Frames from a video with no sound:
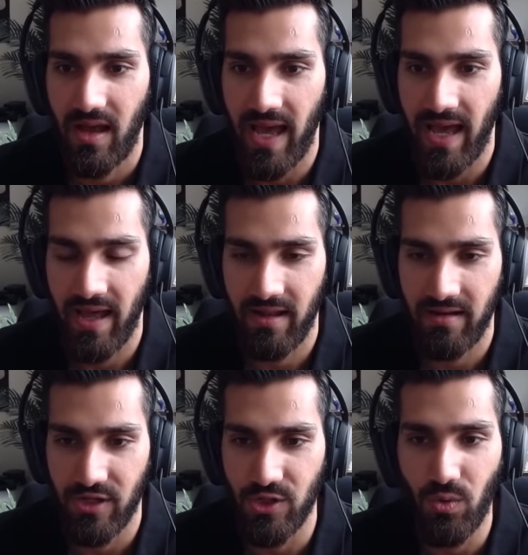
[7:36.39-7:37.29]

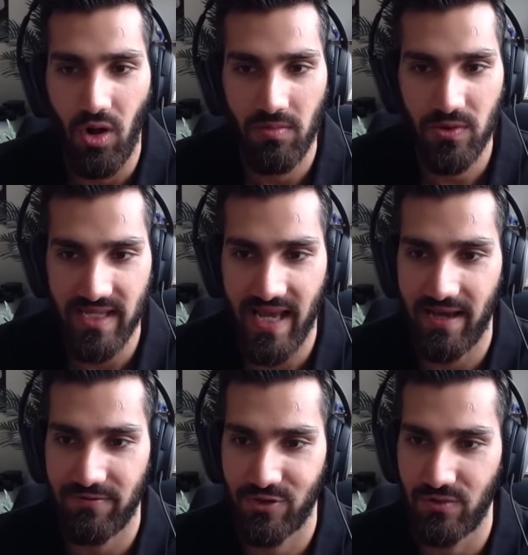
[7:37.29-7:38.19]
And you almost
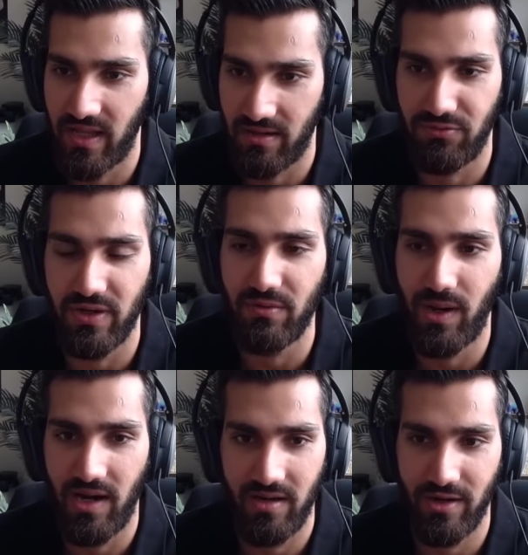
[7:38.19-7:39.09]
have to like
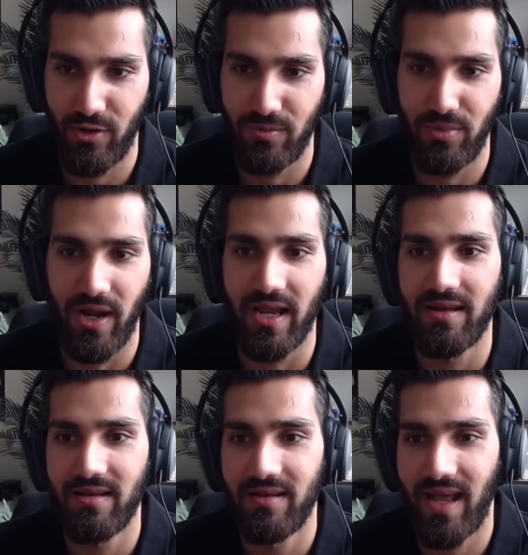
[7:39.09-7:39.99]
rewire your
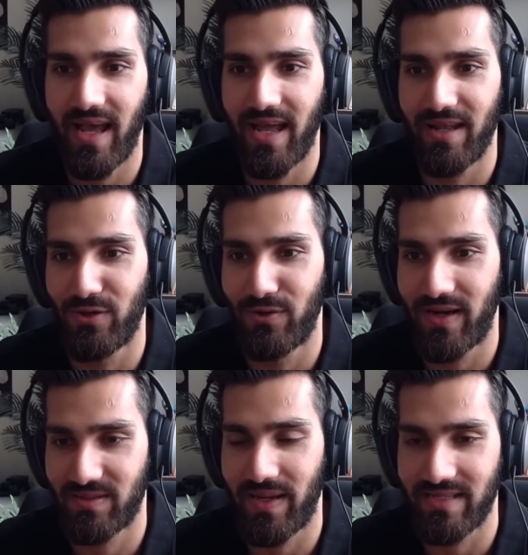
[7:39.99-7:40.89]
brain and your
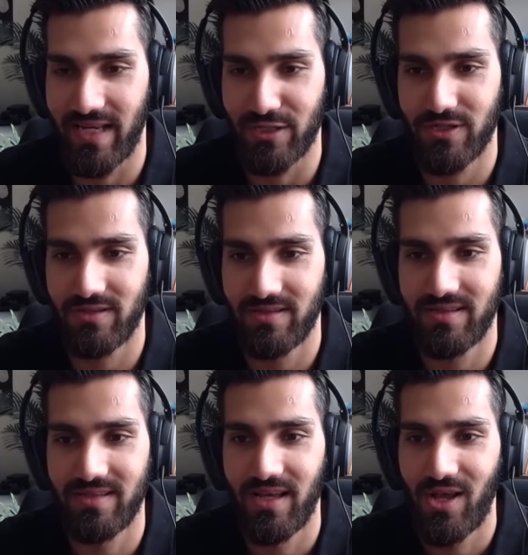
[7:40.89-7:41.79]

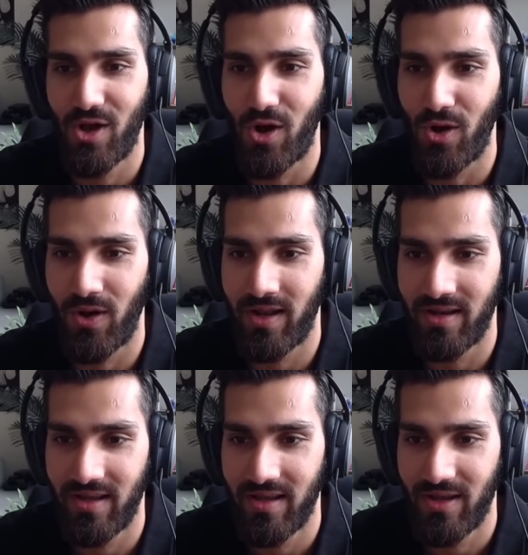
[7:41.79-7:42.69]
expectations
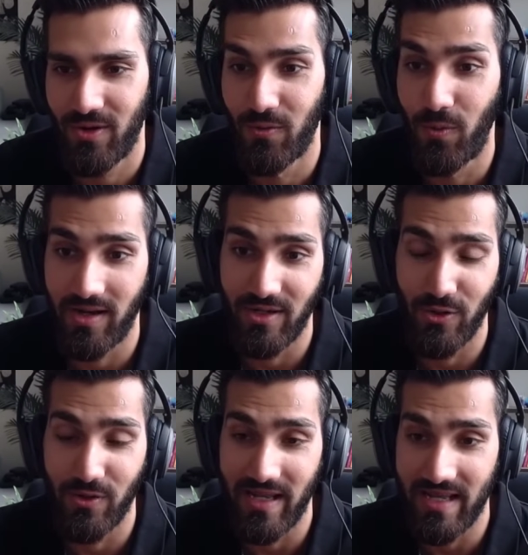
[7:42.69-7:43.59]
on what
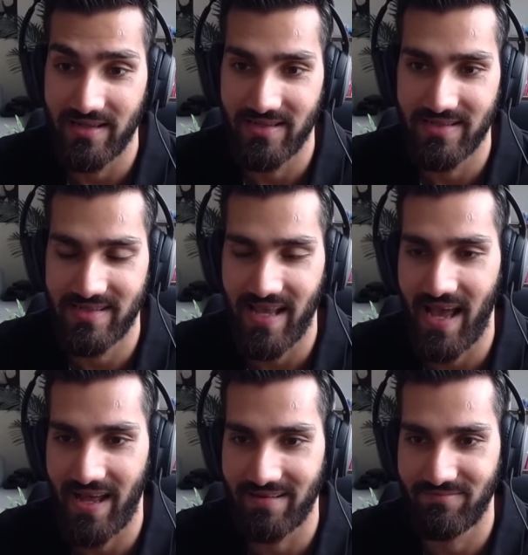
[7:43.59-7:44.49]
good is
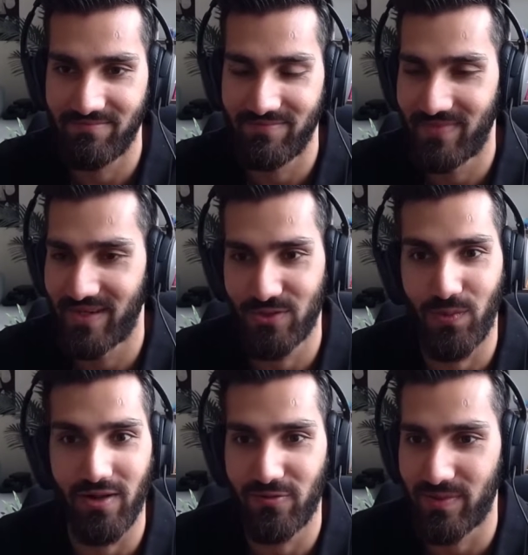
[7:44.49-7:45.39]
at a
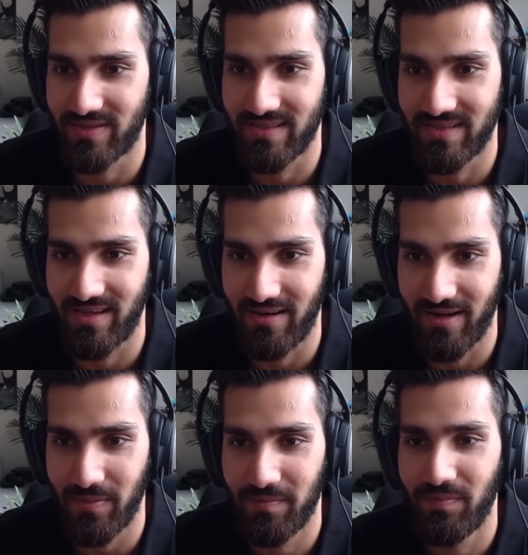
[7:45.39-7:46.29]
12-person
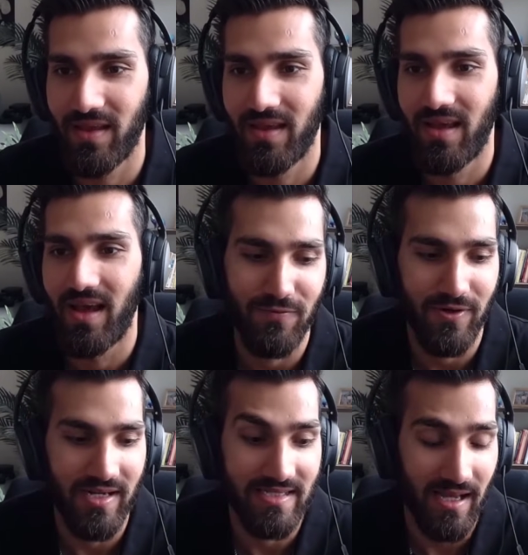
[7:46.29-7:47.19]
startup. For
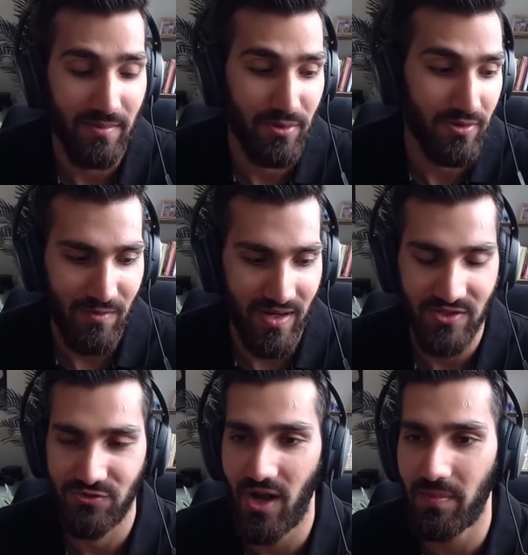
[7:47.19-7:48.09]
an example, when
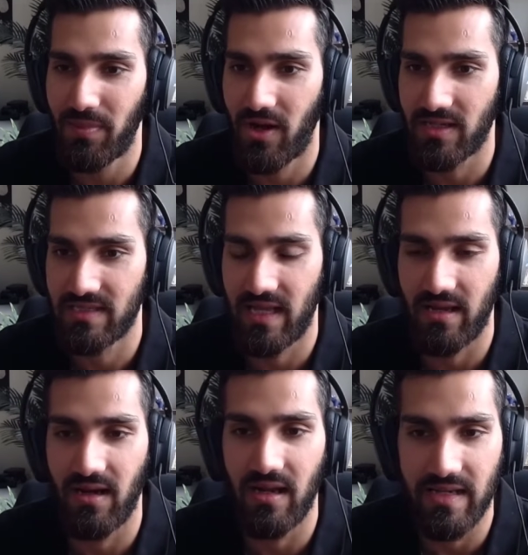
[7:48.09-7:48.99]
as a Dropbox,
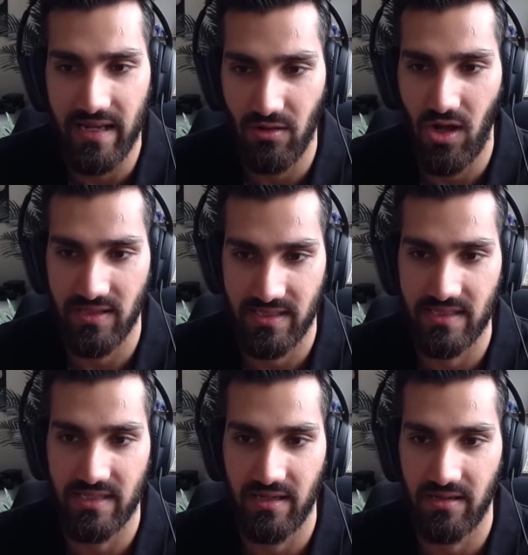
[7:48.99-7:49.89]
like a data loss
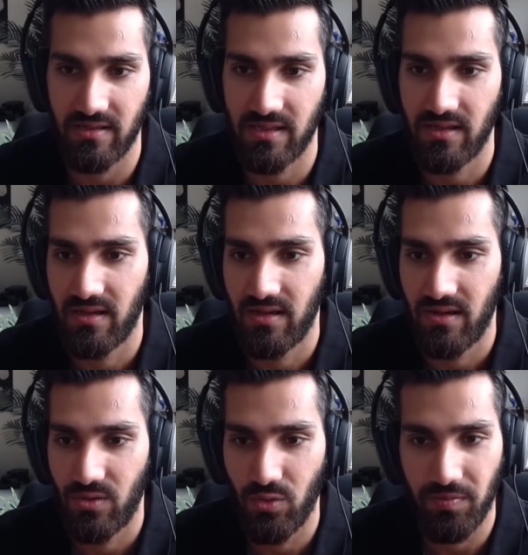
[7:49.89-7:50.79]
incident
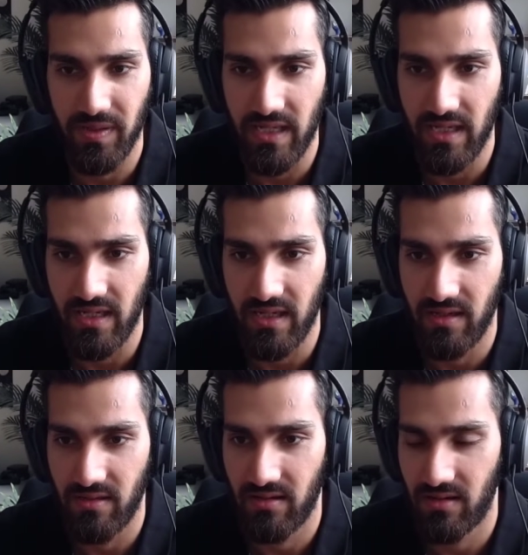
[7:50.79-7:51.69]
would be
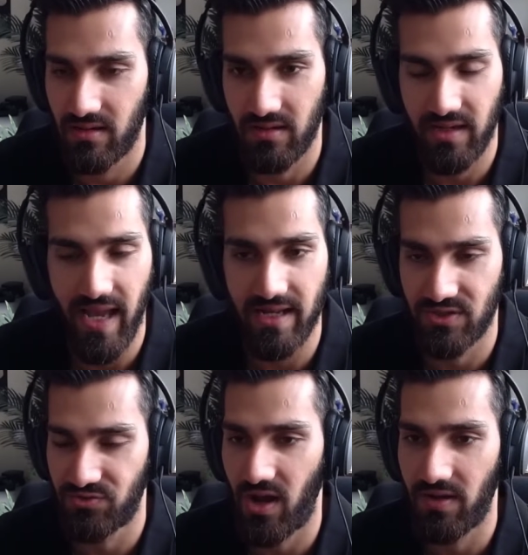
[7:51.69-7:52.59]
a
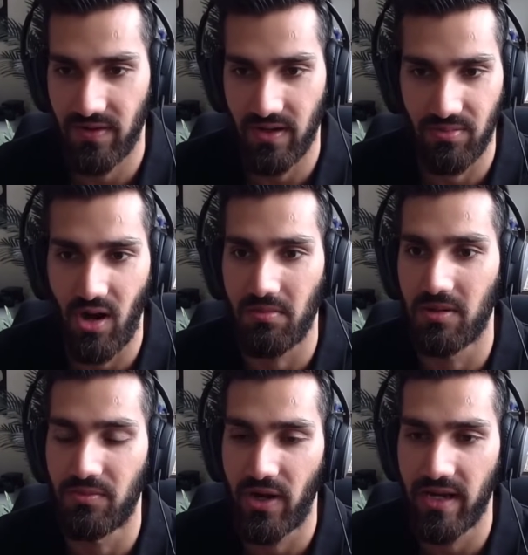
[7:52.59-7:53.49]
catastrophic
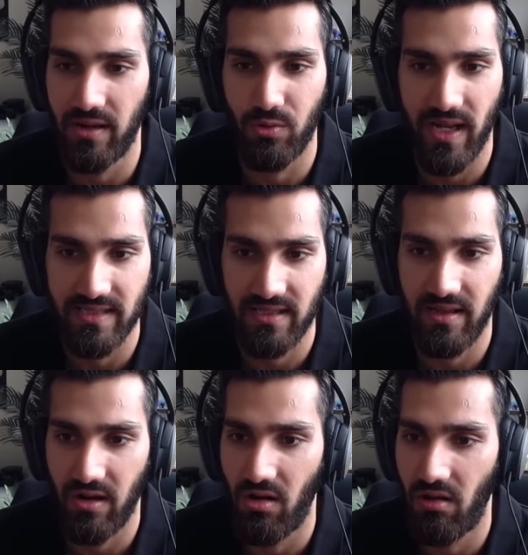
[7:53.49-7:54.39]
problem, right? It would
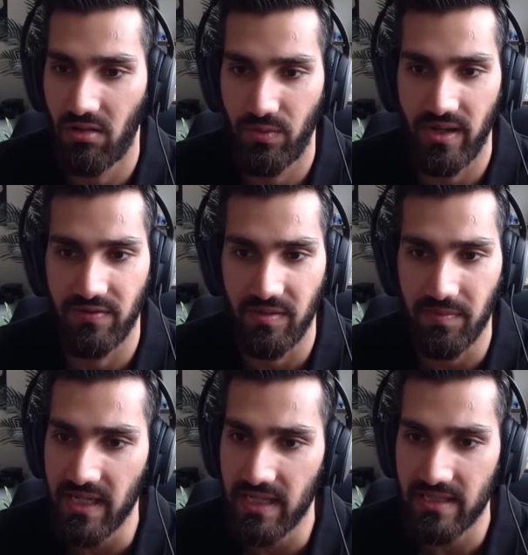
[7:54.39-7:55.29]
escalate all the way to
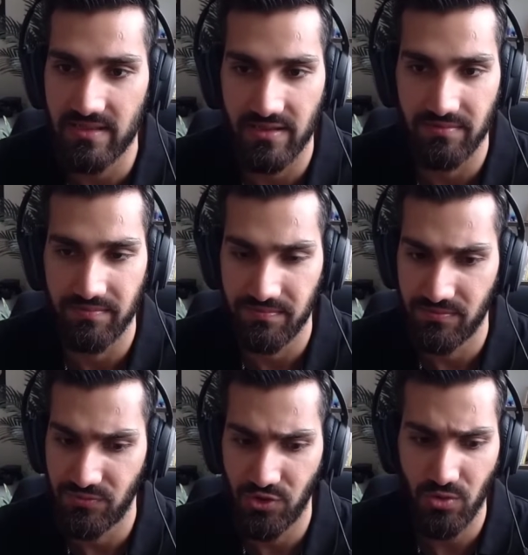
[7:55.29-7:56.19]
VPs and
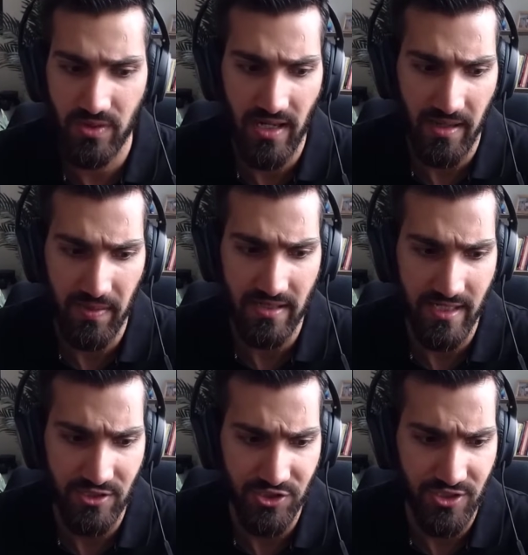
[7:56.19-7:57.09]
Drew would like pay
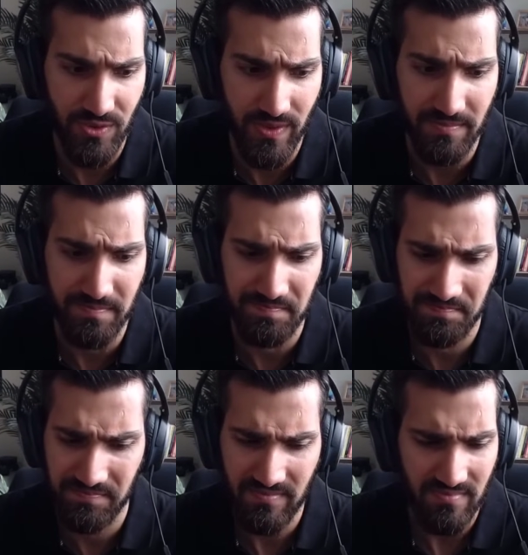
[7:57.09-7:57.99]
attention to it,
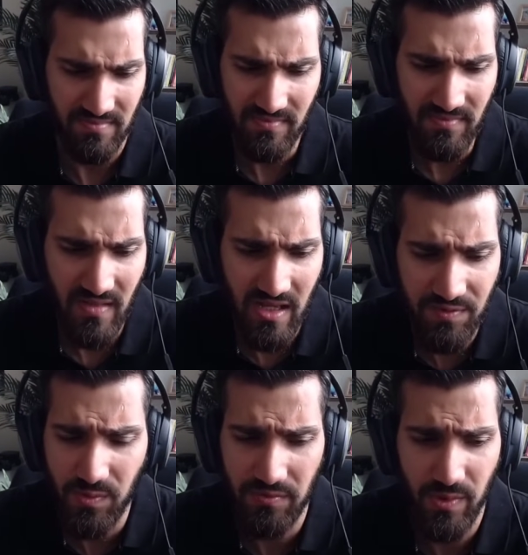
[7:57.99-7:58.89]

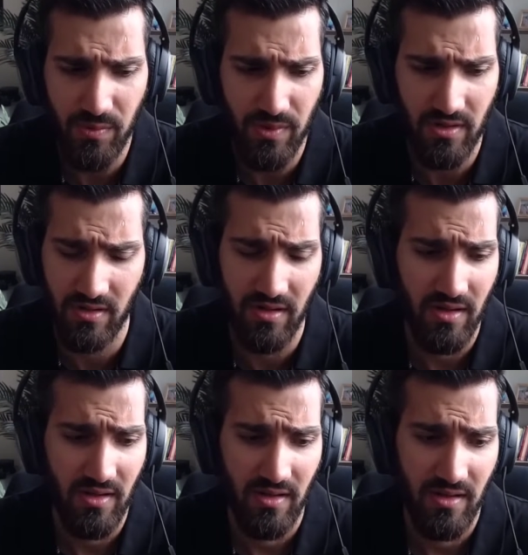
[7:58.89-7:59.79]
even when we were
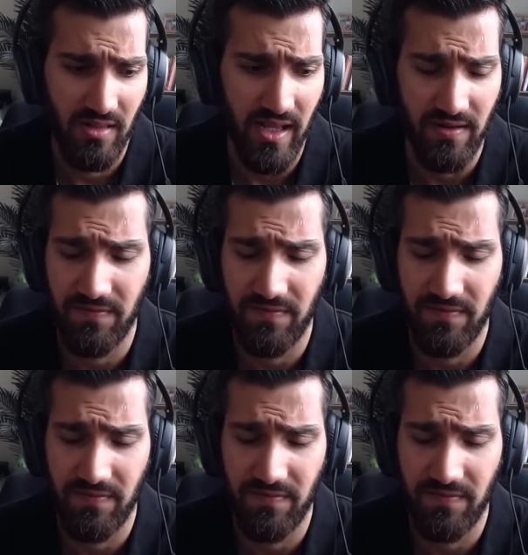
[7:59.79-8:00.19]
like